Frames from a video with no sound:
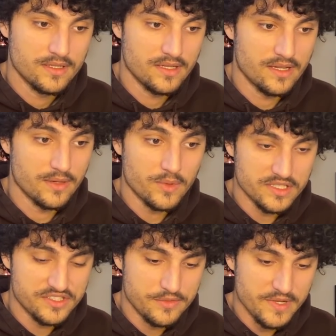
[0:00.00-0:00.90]
and I want
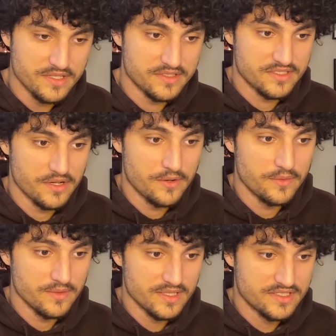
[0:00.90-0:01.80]
to zoom in. So
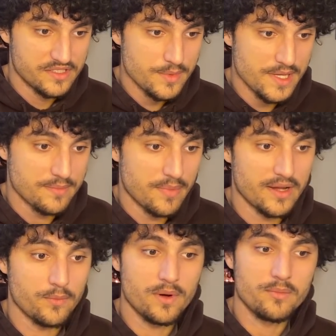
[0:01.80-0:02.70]
let's zoom in
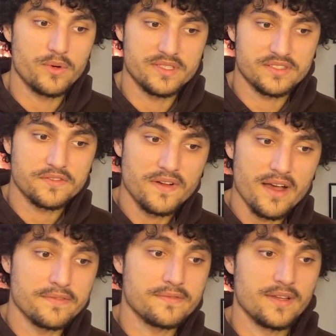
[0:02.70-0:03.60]
by 1.05.